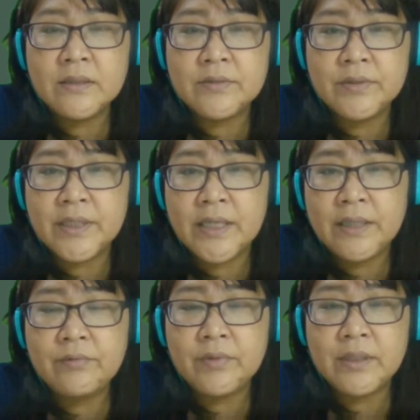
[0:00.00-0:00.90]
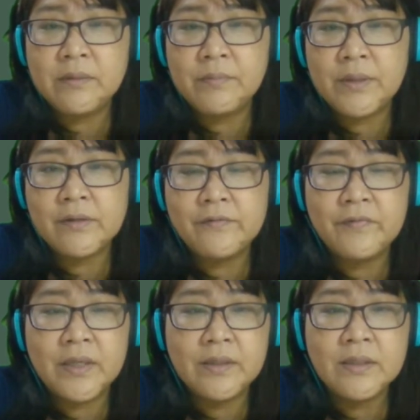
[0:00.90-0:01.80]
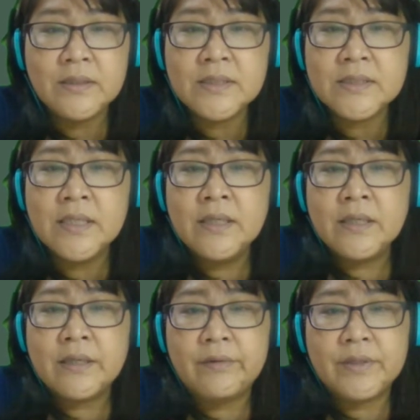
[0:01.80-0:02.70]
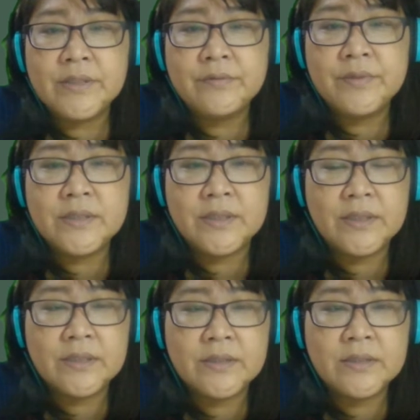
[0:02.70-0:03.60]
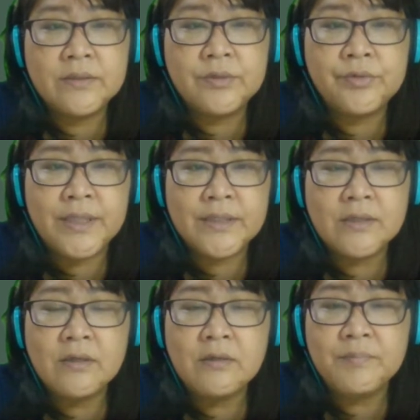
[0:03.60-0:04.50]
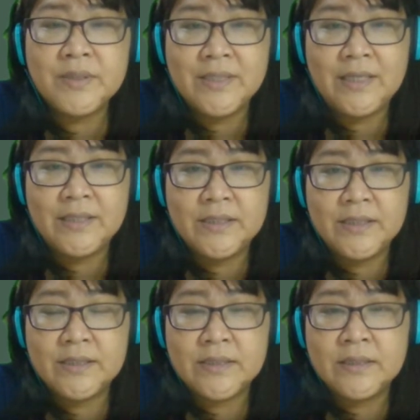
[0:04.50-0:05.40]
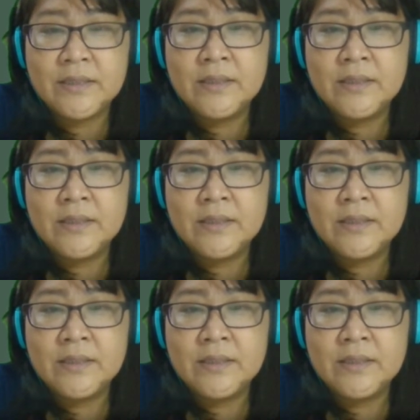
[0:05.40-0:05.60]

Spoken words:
So you can write about your father's characteristics, traits, or personalities.